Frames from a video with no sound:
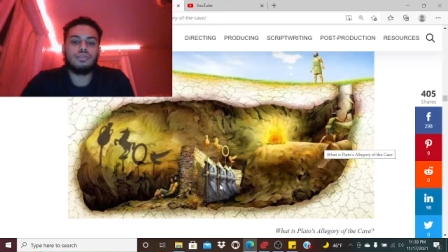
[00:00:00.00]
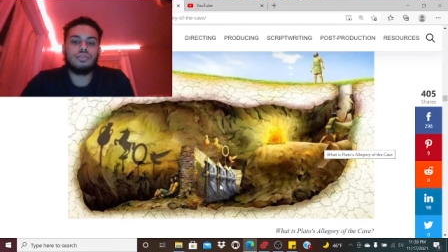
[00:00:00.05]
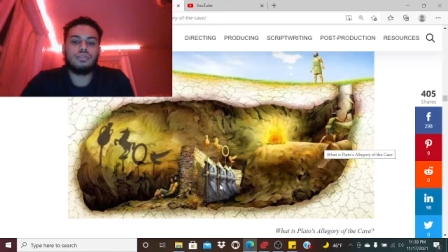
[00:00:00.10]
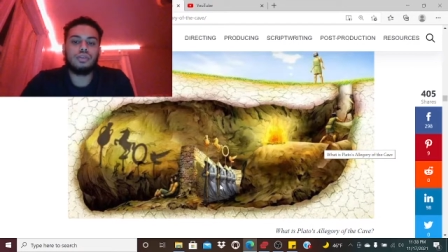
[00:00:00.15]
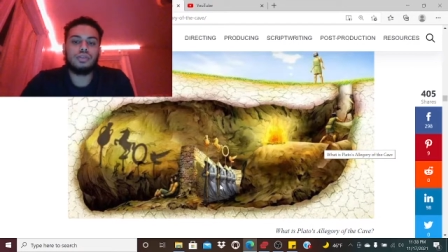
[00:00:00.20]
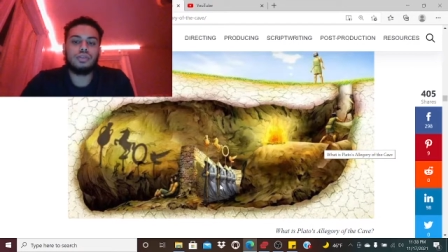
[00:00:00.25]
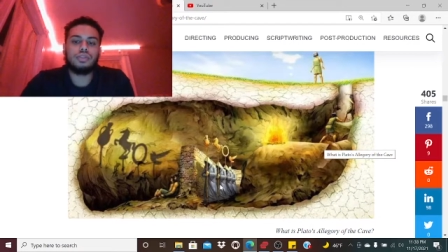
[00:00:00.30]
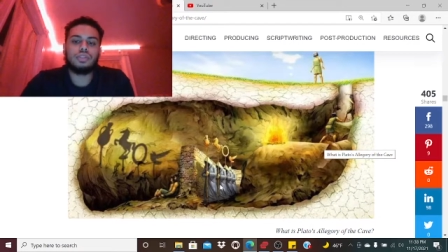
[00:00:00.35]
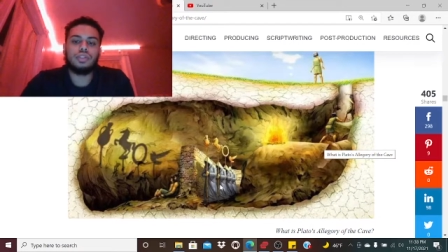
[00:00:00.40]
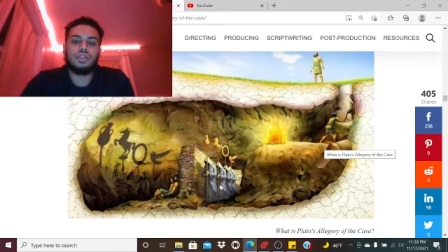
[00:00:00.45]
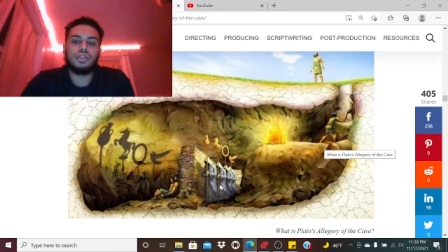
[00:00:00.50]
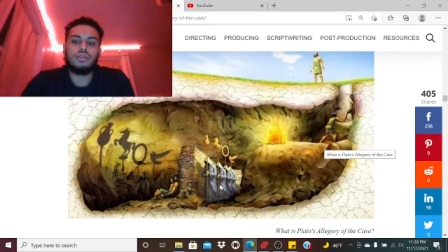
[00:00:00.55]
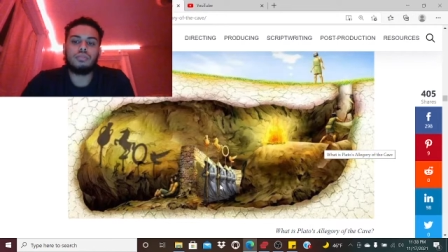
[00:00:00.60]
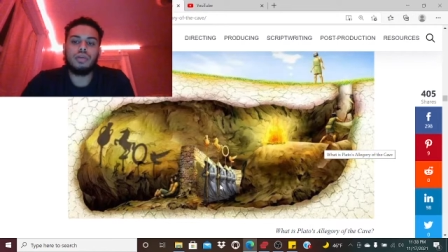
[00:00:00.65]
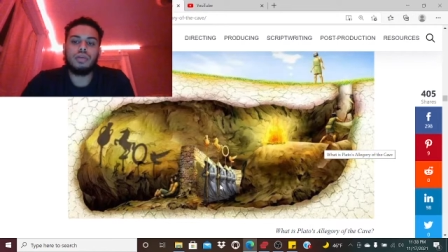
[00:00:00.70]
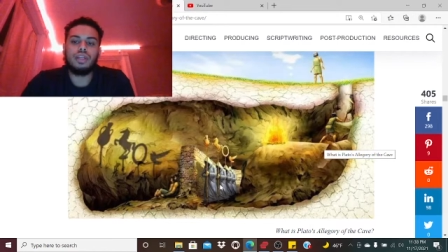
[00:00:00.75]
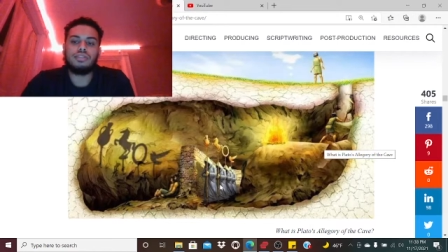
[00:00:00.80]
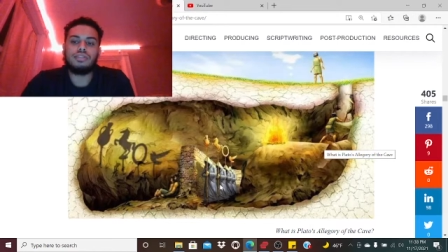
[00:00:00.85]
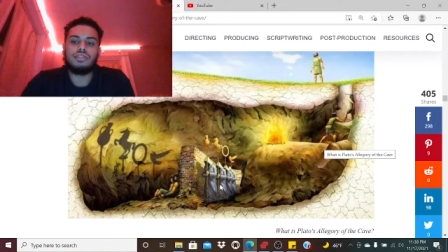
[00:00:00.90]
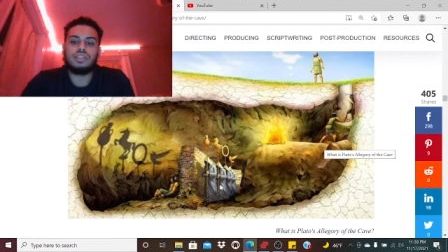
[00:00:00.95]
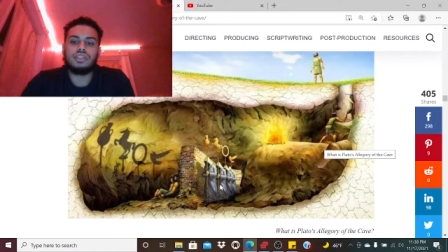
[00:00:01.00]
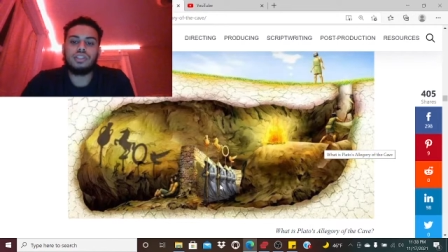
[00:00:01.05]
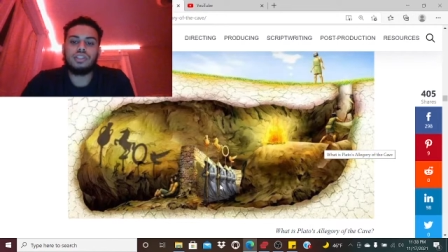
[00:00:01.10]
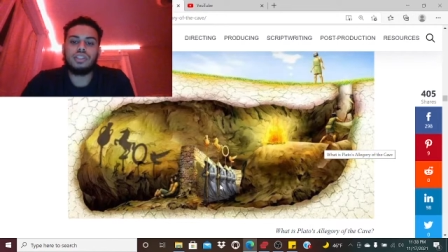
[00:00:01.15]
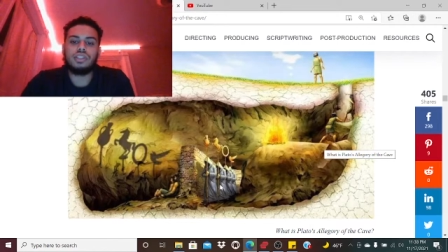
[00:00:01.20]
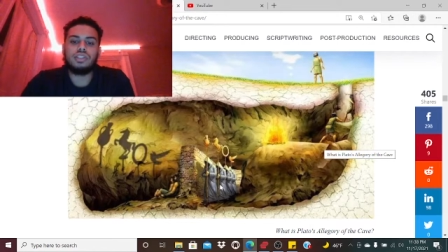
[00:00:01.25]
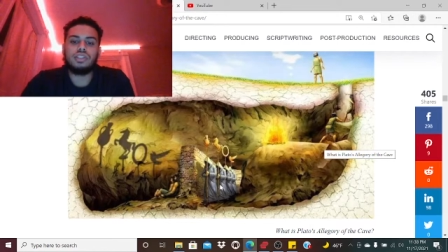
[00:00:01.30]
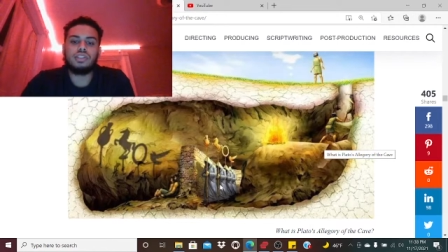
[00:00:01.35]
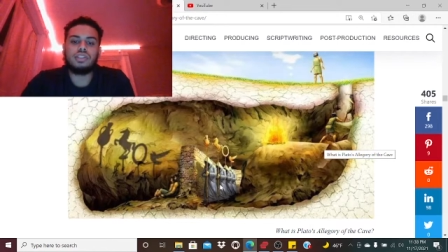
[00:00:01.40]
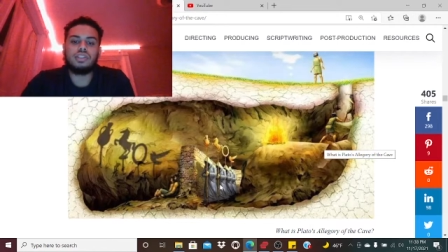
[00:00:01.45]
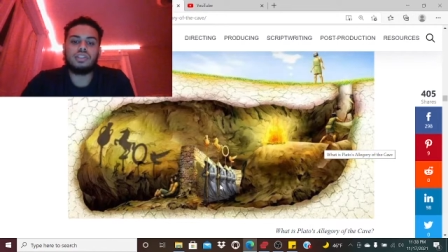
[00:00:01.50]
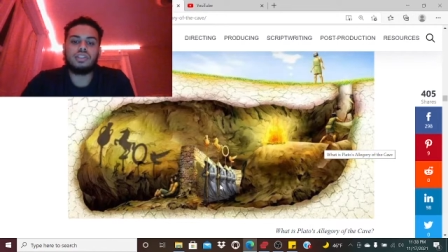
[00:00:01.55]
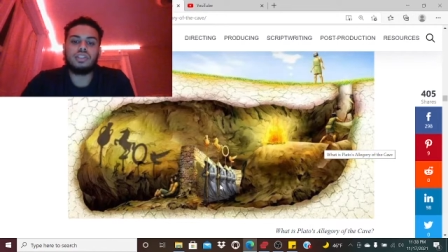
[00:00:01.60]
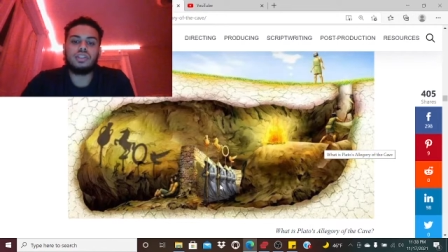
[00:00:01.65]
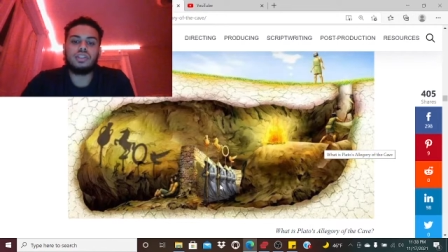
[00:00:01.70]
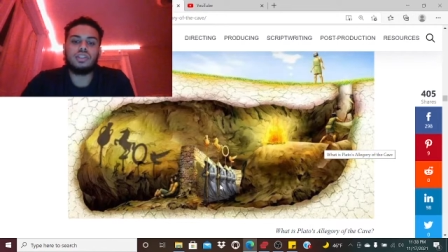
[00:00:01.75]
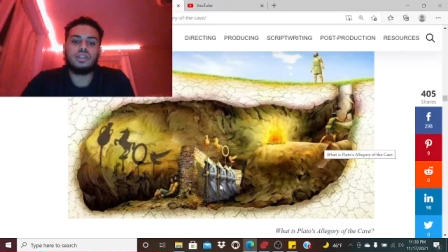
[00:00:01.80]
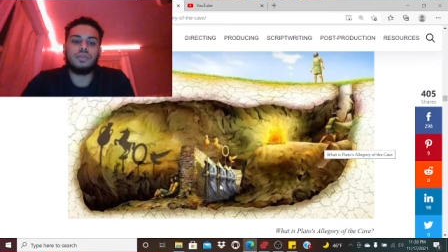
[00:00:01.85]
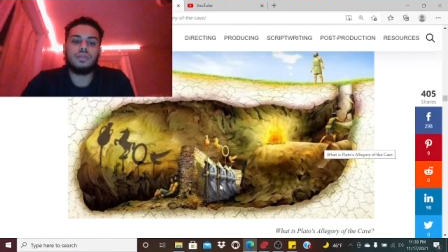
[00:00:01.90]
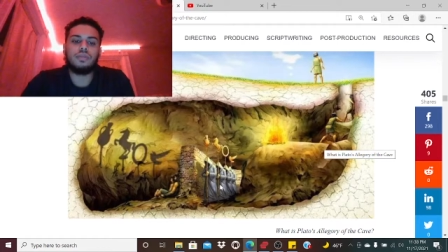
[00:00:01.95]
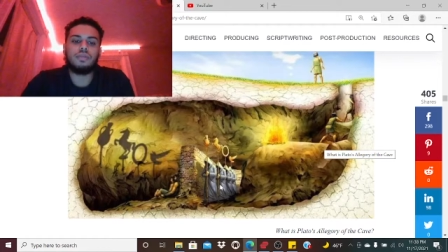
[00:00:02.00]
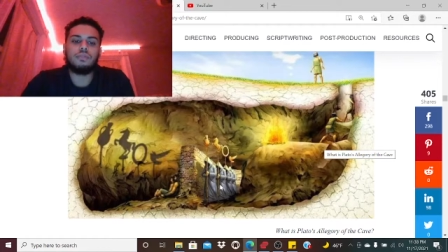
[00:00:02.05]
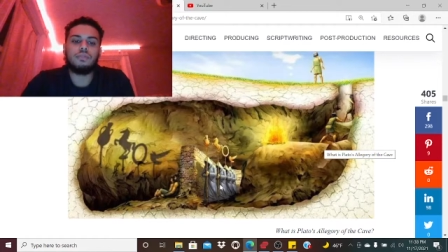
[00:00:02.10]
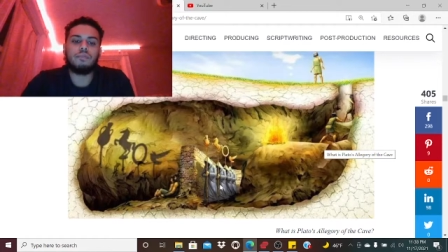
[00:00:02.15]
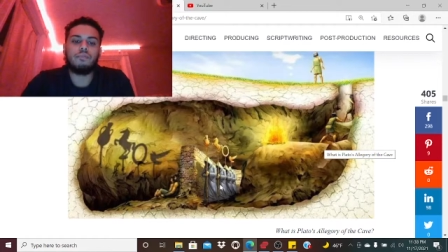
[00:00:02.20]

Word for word: false uh, manifestations um,